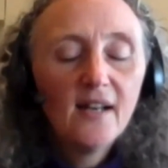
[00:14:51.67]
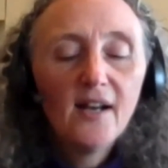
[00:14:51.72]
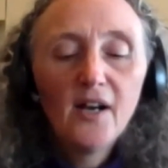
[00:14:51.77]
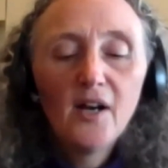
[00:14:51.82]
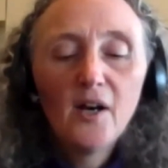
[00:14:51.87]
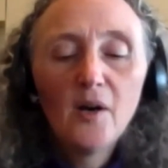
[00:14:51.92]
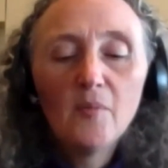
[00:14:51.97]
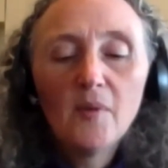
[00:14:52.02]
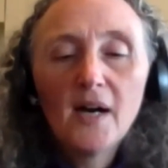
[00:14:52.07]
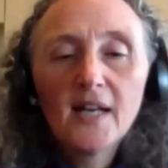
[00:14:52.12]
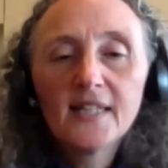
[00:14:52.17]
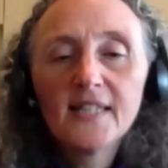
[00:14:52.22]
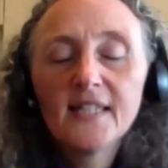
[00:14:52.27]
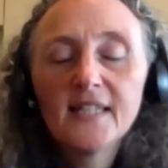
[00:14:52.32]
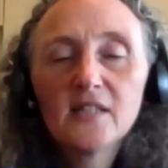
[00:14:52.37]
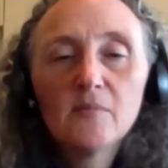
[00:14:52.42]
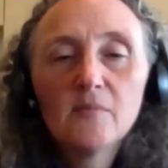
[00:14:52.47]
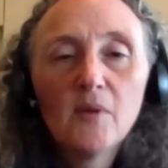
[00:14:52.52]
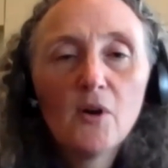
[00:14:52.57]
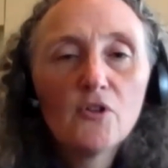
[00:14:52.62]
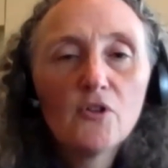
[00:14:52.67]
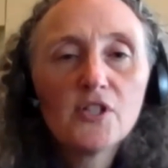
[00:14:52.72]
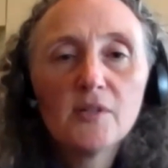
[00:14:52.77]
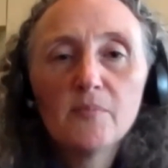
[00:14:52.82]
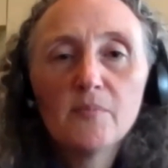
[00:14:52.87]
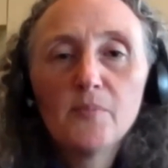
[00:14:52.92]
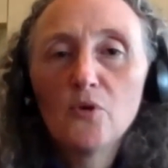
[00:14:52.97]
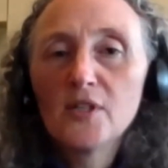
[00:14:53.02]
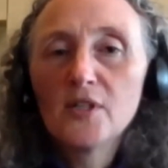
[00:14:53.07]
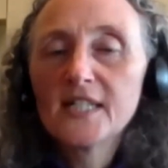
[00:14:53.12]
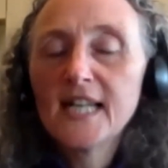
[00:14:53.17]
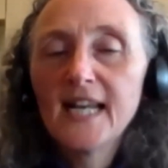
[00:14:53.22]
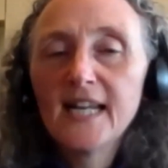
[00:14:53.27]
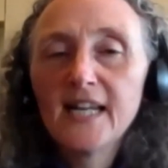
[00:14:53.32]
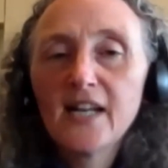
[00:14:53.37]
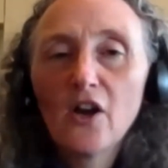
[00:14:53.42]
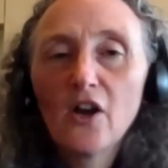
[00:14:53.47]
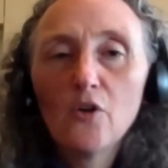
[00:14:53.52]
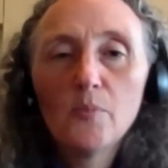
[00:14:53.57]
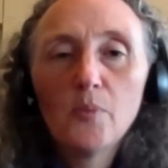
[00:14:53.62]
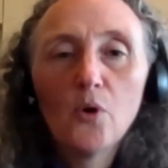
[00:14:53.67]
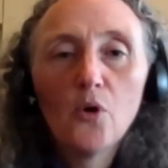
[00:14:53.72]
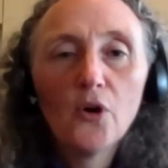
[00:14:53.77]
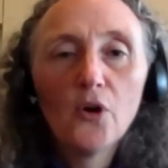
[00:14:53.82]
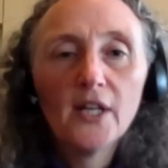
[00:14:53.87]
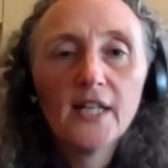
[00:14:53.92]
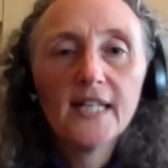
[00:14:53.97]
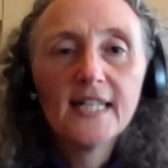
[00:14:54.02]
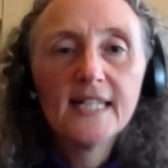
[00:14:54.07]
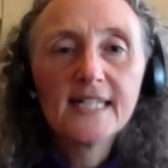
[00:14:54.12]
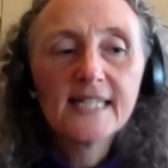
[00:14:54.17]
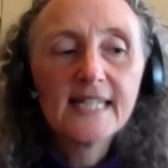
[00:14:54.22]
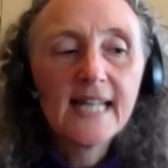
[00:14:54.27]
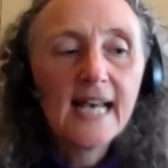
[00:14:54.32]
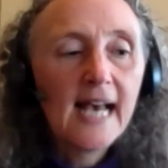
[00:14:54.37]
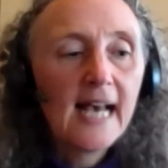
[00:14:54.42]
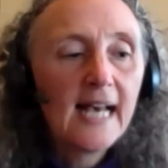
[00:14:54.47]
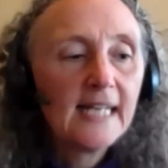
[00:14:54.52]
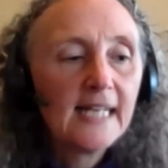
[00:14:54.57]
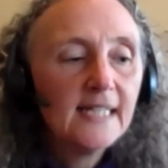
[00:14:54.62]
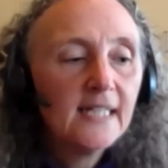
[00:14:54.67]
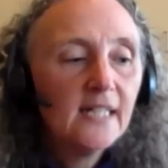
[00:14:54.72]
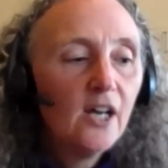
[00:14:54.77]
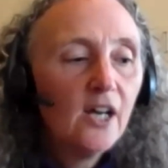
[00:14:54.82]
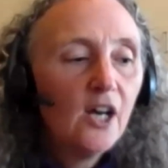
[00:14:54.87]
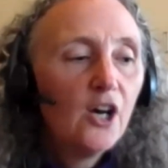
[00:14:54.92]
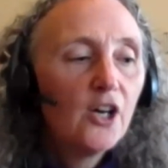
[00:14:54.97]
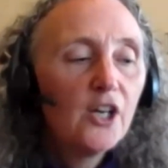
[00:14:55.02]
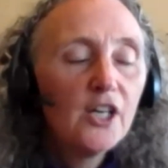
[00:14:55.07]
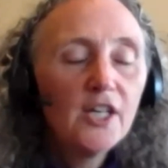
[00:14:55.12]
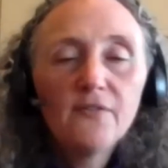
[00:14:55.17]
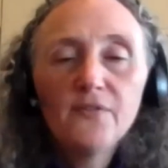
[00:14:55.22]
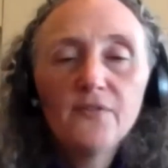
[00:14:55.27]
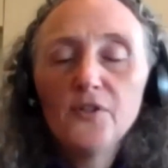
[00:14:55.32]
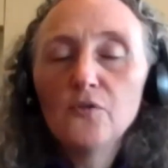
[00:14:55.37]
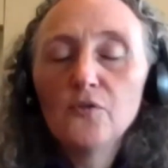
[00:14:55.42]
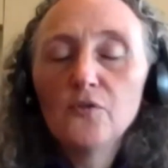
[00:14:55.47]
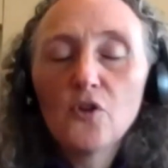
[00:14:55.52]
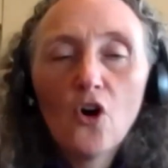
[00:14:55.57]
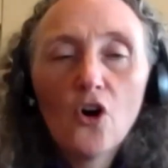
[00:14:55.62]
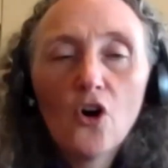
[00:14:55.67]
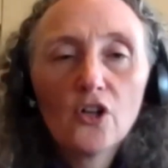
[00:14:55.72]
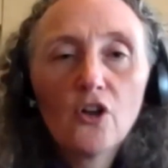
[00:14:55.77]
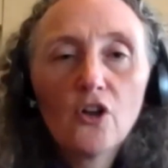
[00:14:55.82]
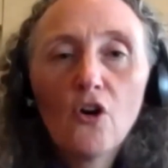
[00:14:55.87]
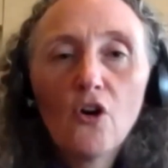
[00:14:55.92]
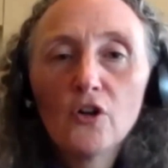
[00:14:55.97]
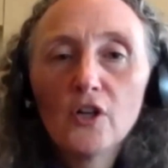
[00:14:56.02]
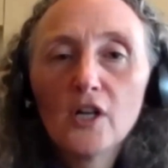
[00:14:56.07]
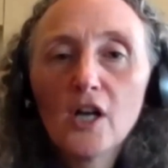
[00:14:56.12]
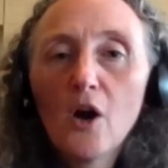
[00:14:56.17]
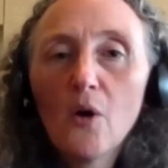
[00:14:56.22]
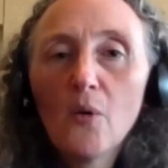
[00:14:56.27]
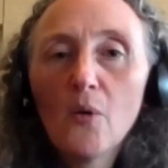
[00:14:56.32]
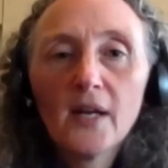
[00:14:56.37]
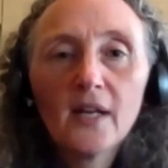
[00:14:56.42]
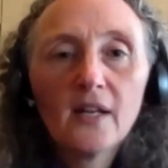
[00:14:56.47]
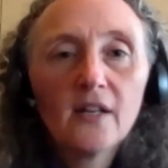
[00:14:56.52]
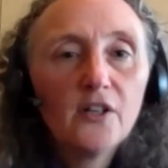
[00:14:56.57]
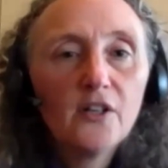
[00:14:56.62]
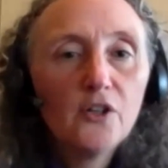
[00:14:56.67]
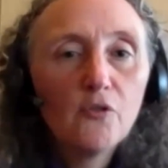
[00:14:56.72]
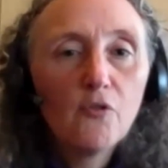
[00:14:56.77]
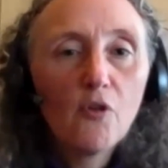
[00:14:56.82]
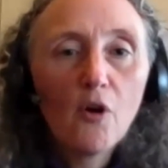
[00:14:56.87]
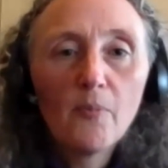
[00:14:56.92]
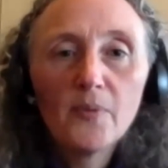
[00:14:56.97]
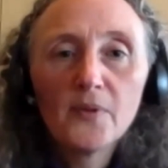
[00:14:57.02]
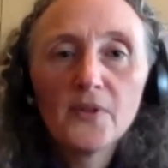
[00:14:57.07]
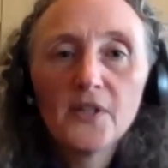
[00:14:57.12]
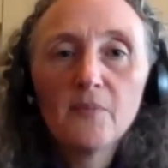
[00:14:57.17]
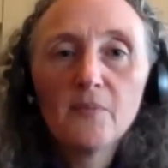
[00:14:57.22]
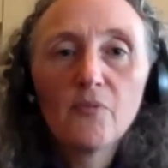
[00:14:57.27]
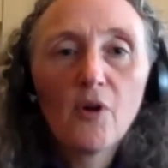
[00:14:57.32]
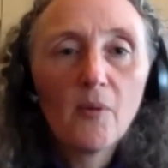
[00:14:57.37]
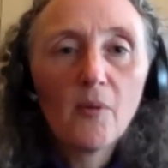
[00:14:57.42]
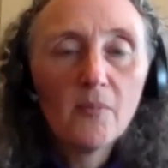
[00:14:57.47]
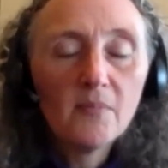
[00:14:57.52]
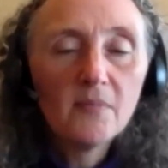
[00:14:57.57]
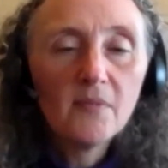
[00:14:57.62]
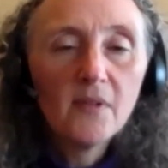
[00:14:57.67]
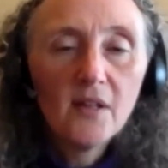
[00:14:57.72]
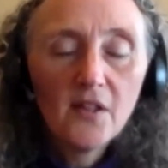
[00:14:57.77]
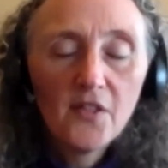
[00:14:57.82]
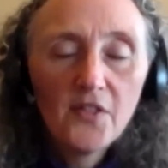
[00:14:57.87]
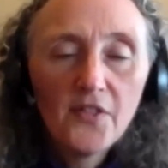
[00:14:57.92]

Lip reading: I think the most important take-home point is that if you've got an ongoing neuropathy problem,